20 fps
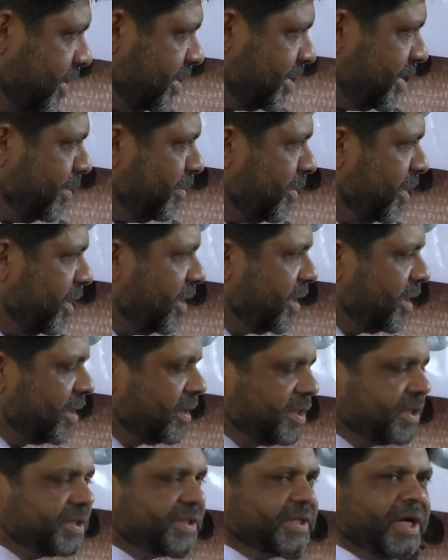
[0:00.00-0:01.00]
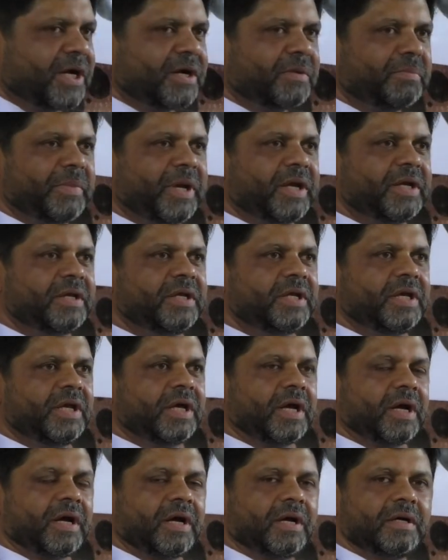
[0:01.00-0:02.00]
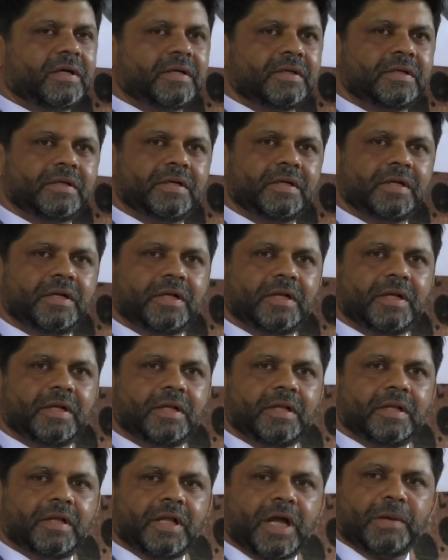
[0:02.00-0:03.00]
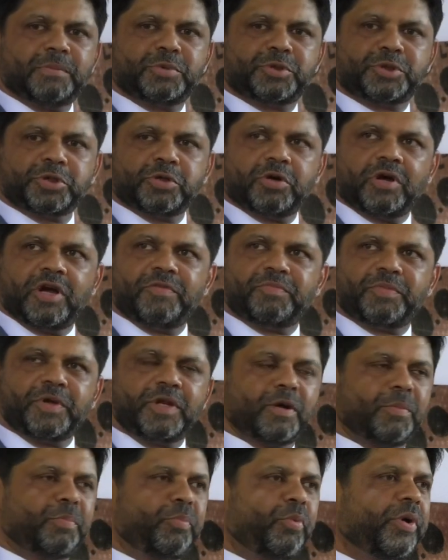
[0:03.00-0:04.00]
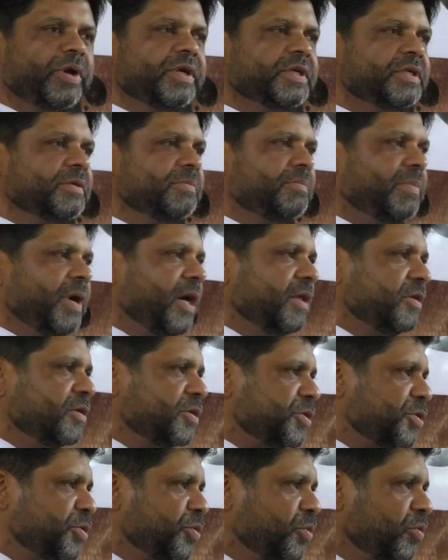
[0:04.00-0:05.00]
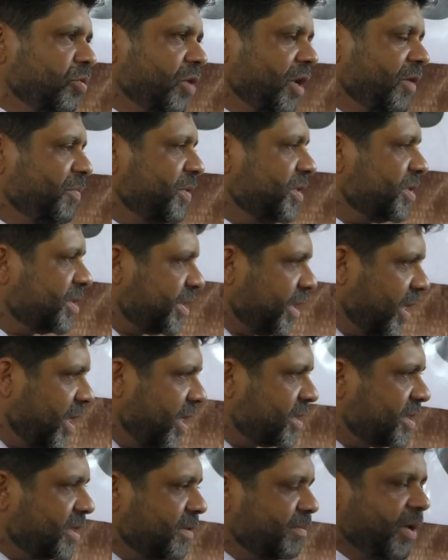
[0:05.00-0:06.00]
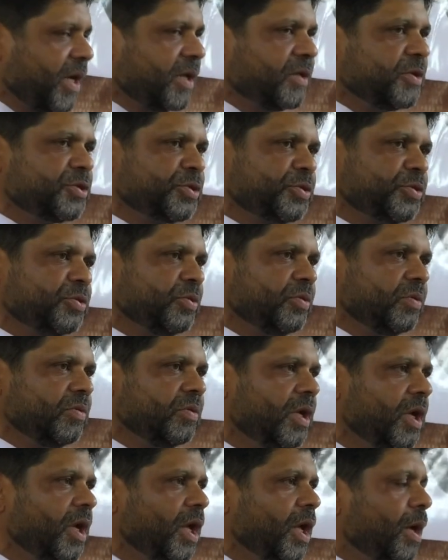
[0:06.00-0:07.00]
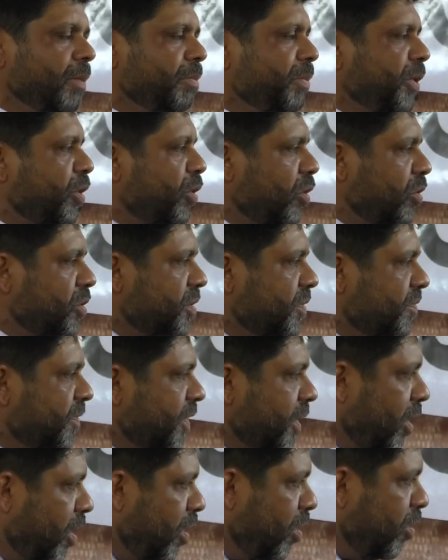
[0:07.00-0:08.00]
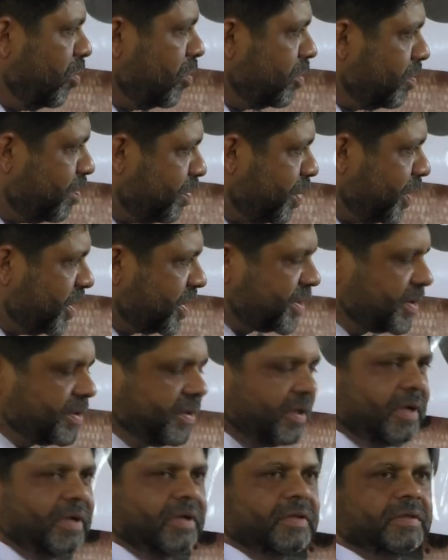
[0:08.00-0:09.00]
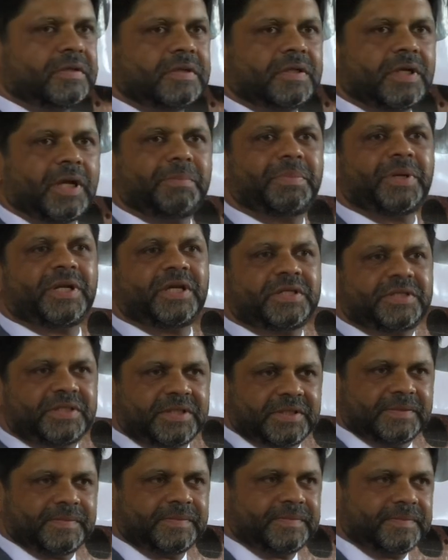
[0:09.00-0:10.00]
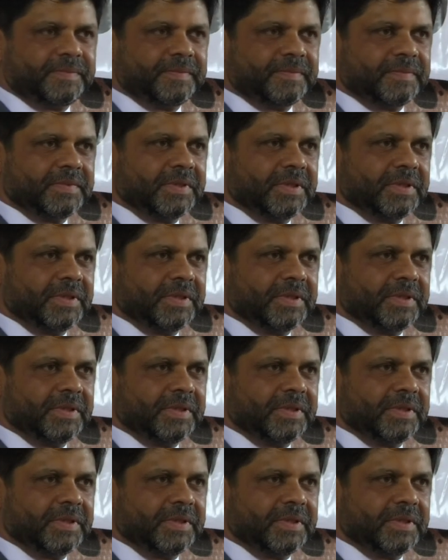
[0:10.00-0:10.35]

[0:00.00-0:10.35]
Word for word: Similarly, these young men here, I'm sure have been appointed by the school, have been selected by the school because of their own personal ability,